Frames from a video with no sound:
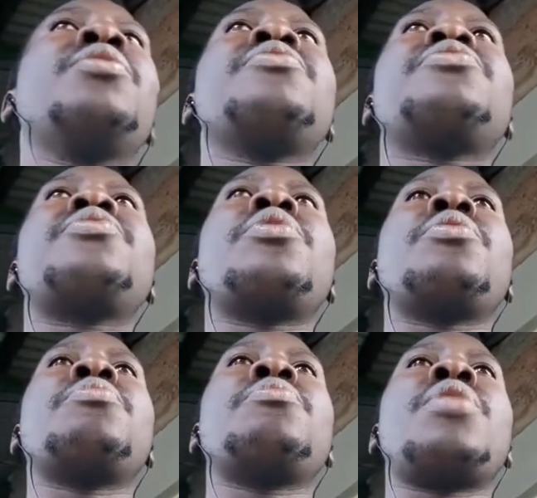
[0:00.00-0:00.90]

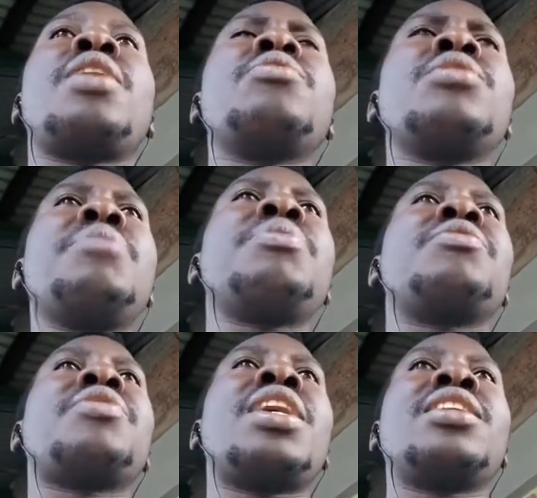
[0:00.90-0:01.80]
from a good number
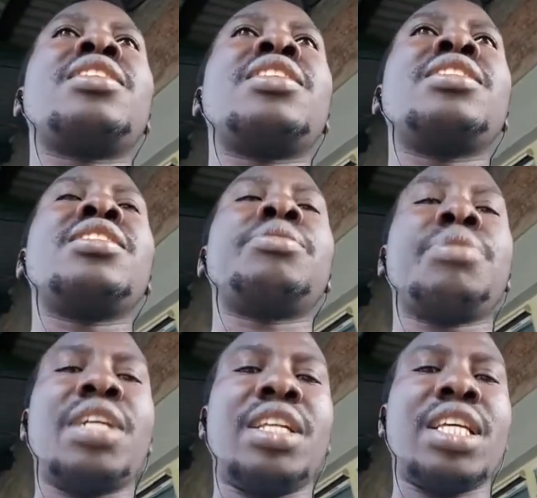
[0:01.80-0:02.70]
of countries,
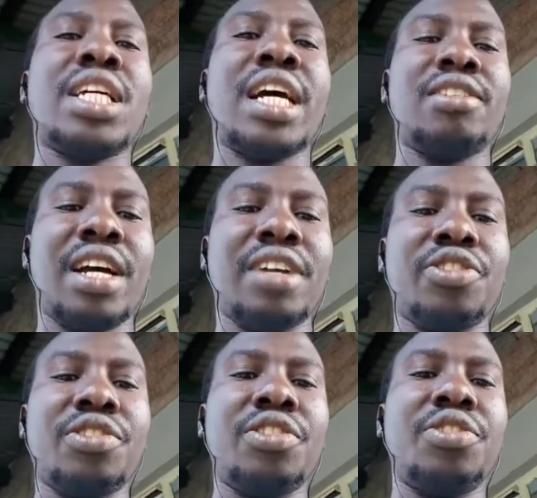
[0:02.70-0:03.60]
especially the
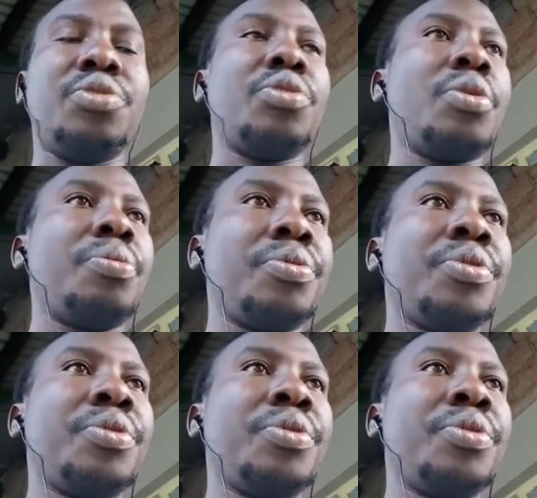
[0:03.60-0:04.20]
countries in Europe,